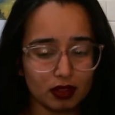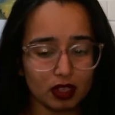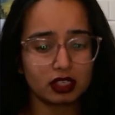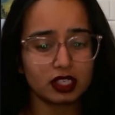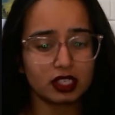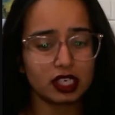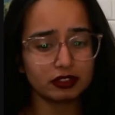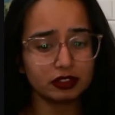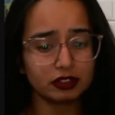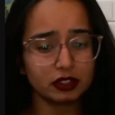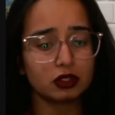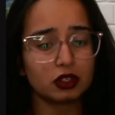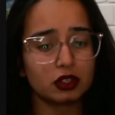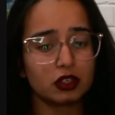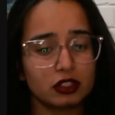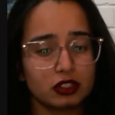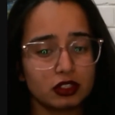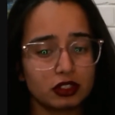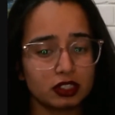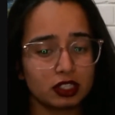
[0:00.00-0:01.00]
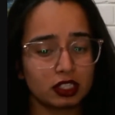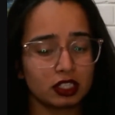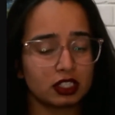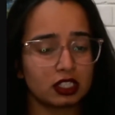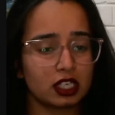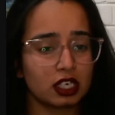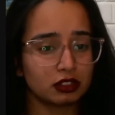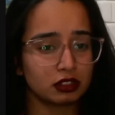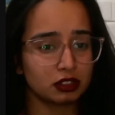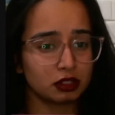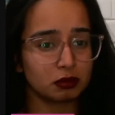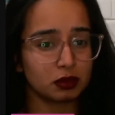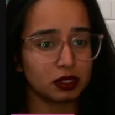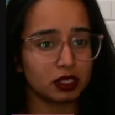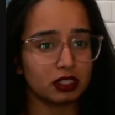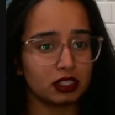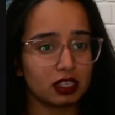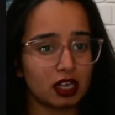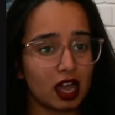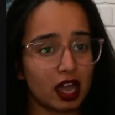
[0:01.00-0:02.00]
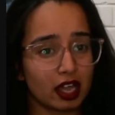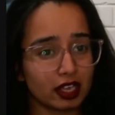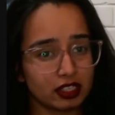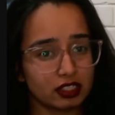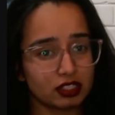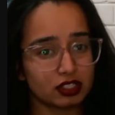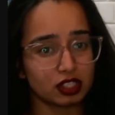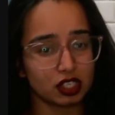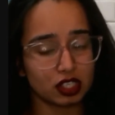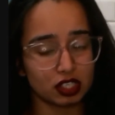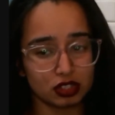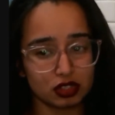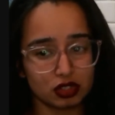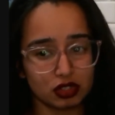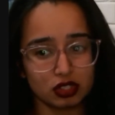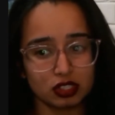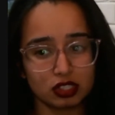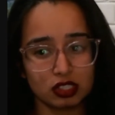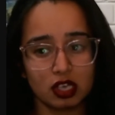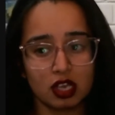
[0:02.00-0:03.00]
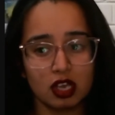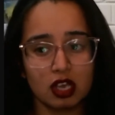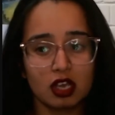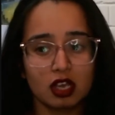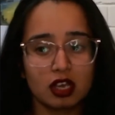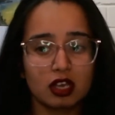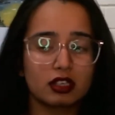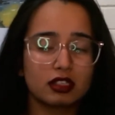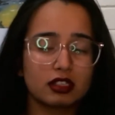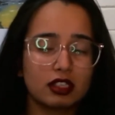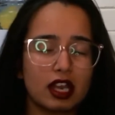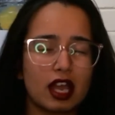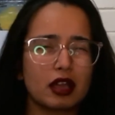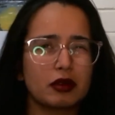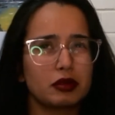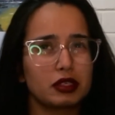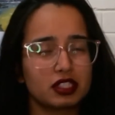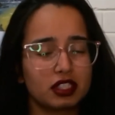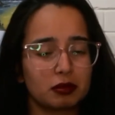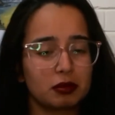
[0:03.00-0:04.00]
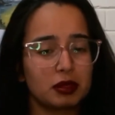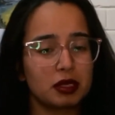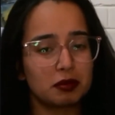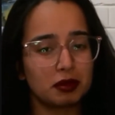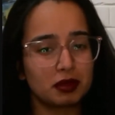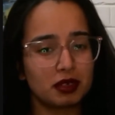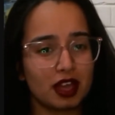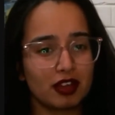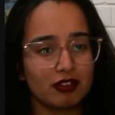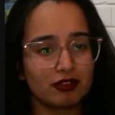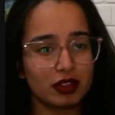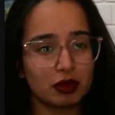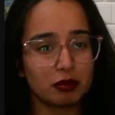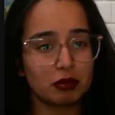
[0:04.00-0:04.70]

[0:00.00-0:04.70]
GraphQL also turned out to be the highest interest, the language that people have the